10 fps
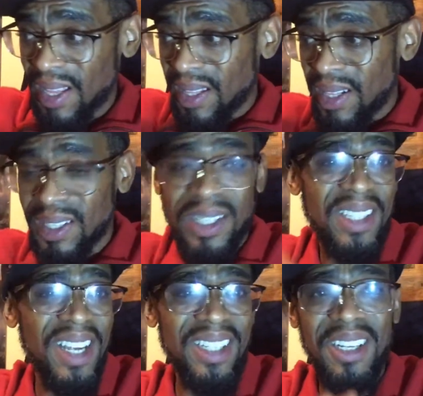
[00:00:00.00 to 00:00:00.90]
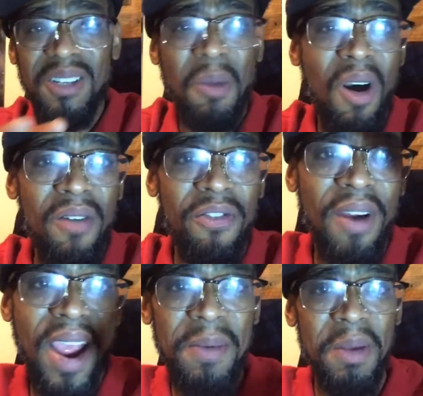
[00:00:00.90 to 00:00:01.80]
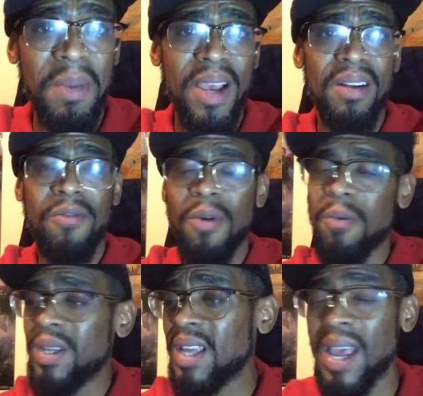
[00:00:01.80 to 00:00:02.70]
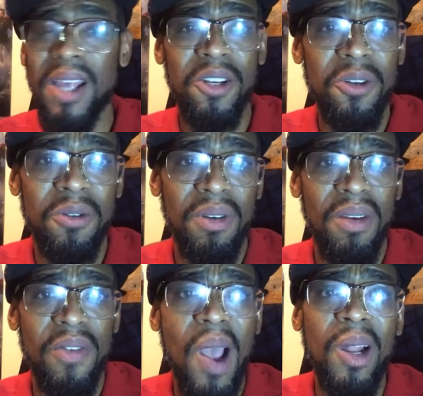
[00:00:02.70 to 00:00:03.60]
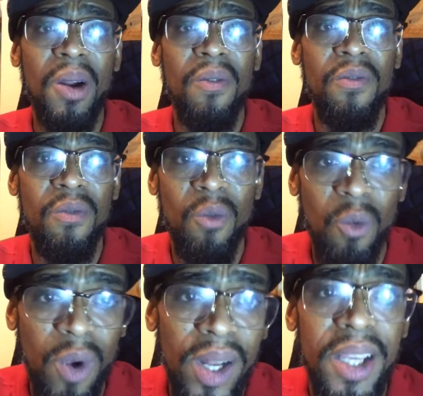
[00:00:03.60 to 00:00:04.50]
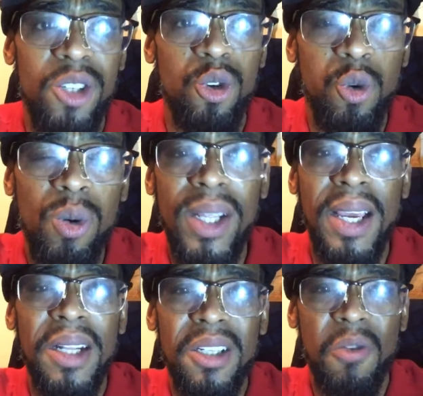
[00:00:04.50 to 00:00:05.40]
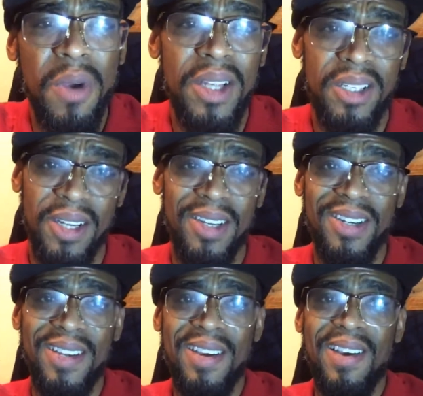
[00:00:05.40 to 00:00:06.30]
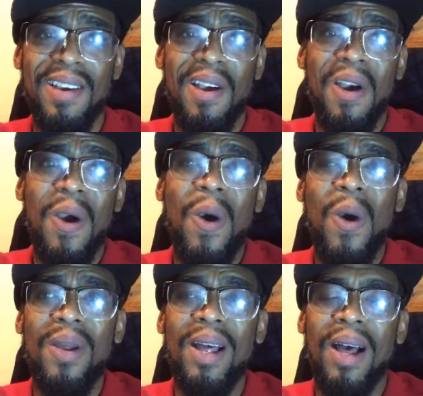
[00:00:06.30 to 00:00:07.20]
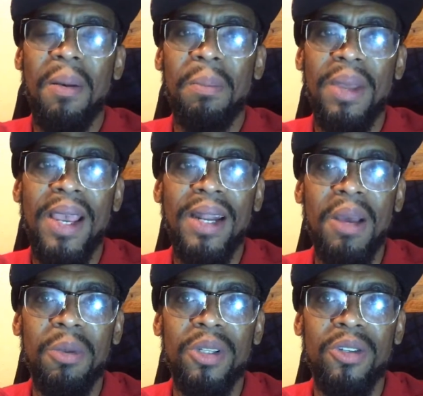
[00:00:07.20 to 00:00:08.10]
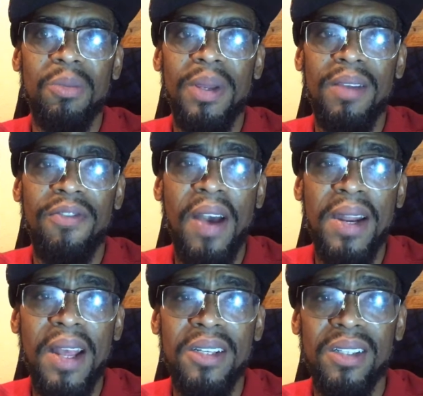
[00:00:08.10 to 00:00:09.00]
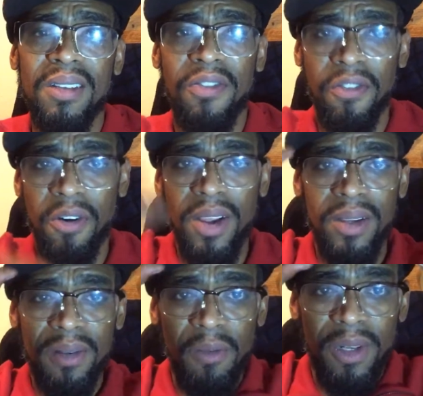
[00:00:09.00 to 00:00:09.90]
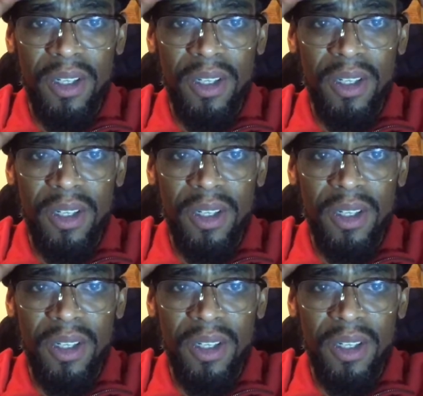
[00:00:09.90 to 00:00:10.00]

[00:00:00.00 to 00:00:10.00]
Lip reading: This is just a small fragment, man, of what we can do. If y'all are really, truly interested on being able to be financially free, which